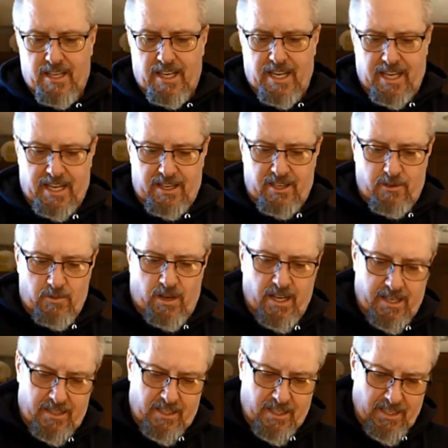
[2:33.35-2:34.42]
And you want
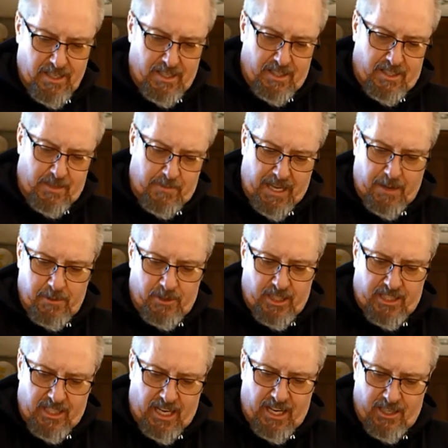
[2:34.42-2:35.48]
it to be able to
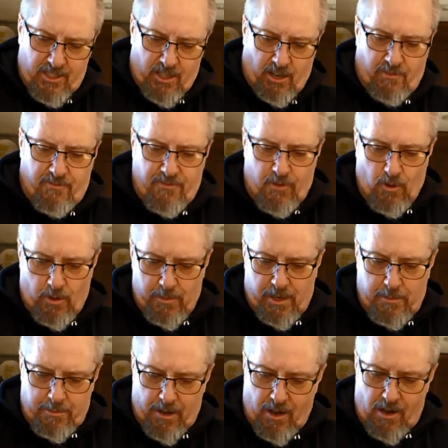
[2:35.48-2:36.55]
just kind of start forming a
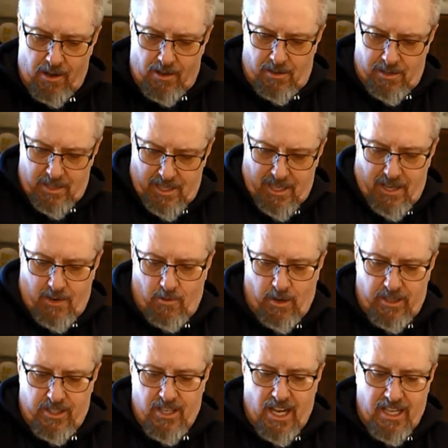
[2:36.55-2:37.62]
ball where
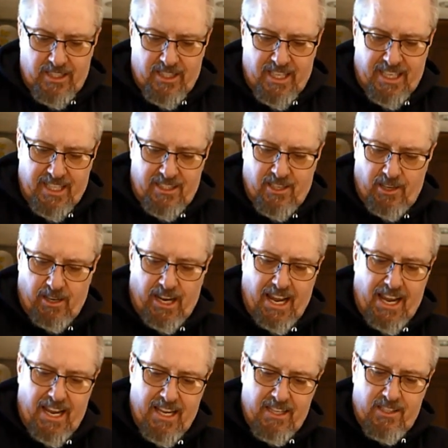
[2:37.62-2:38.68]
it's not sticking to your
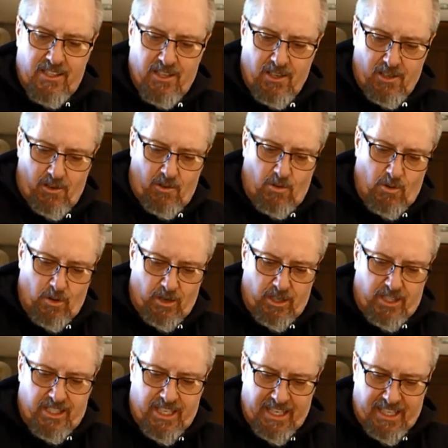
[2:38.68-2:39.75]
hands or
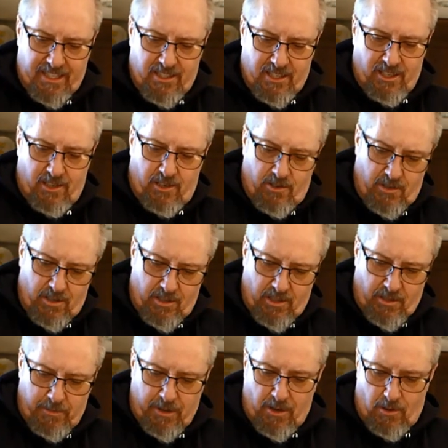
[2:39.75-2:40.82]
sticking to
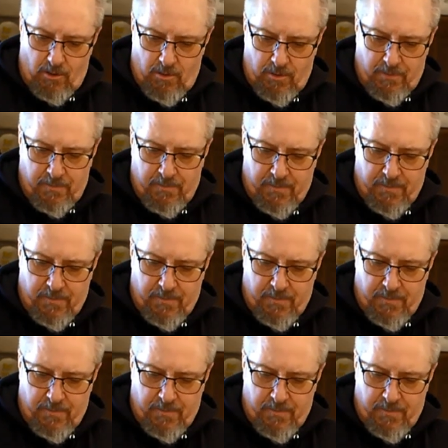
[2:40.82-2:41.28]
the bowl.